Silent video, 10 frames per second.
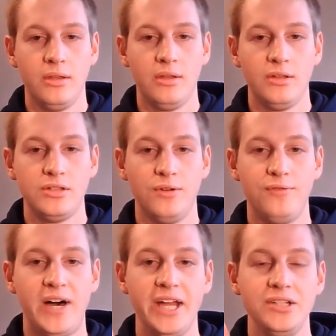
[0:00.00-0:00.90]
So
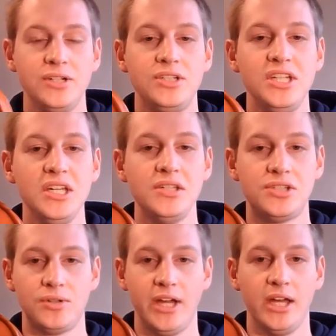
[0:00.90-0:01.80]
find your D
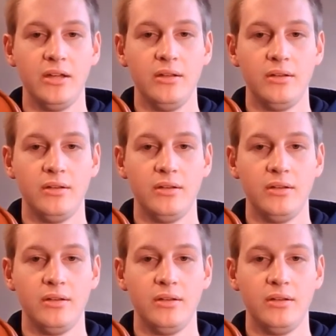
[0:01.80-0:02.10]
string,